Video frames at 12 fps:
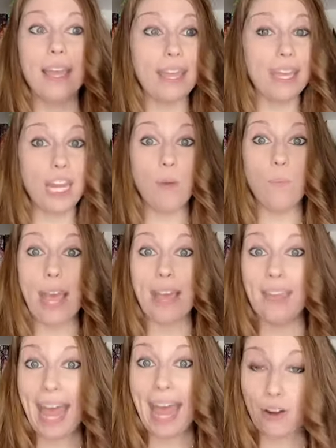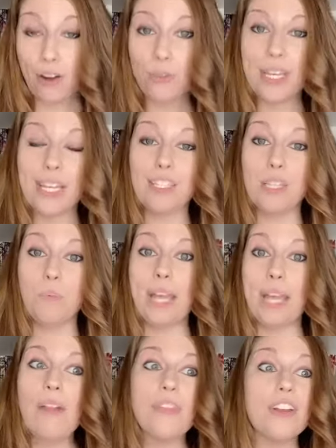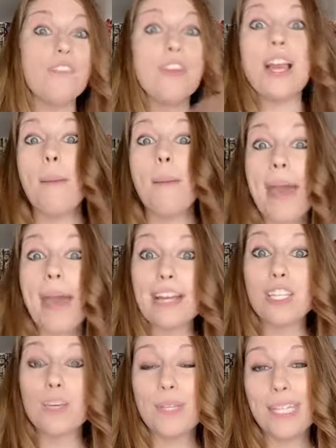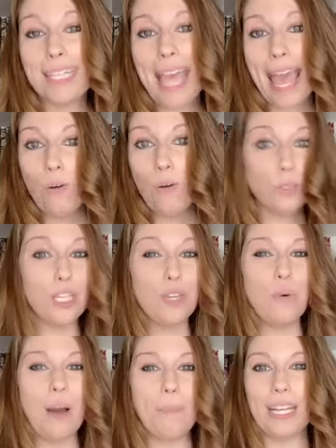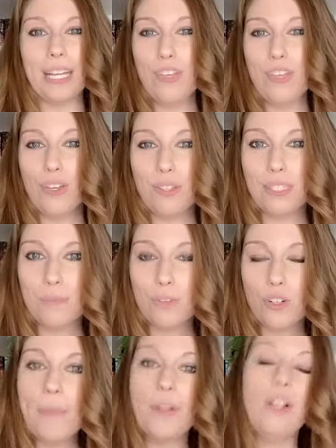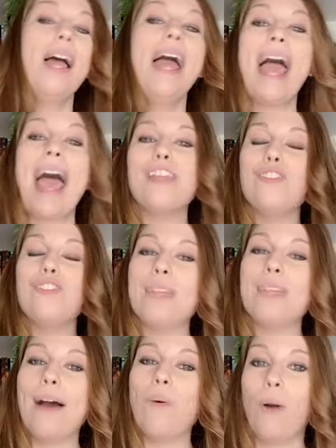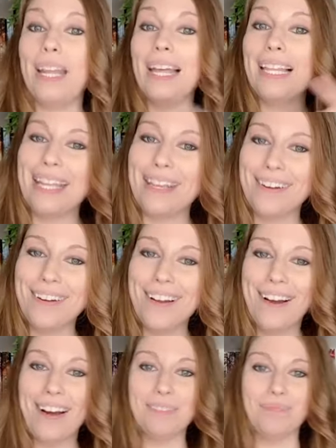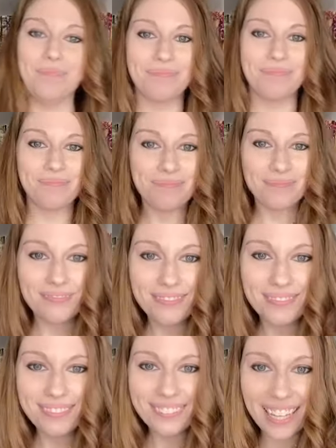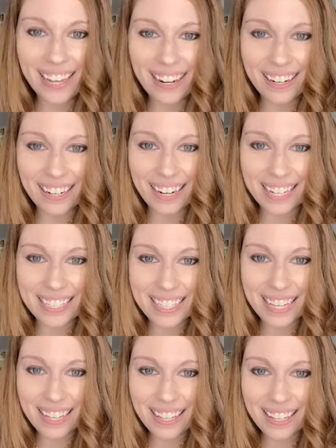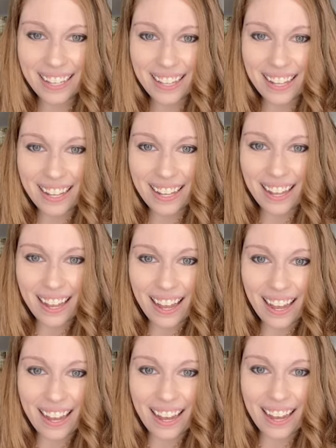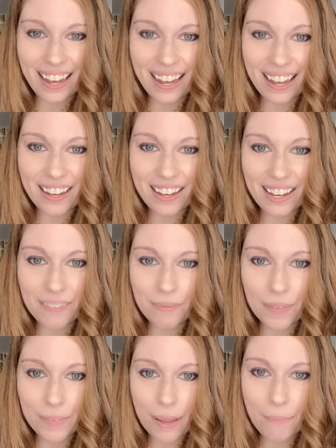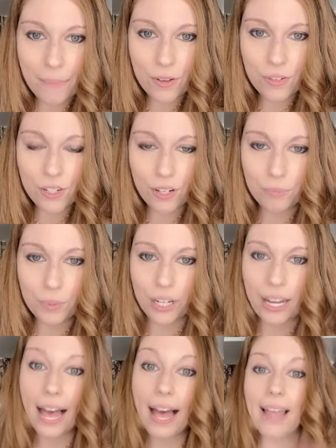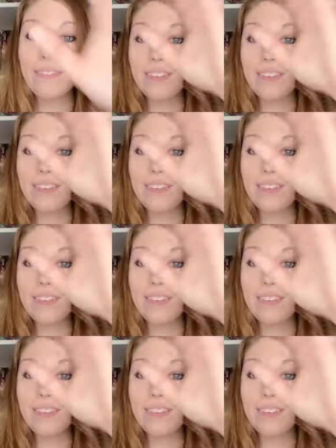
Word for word: in a way that actually gets the book out there, and then come back to the one that's holding you up or giving you some trouble and do that one later on. All right. Um, what's my most known book? I've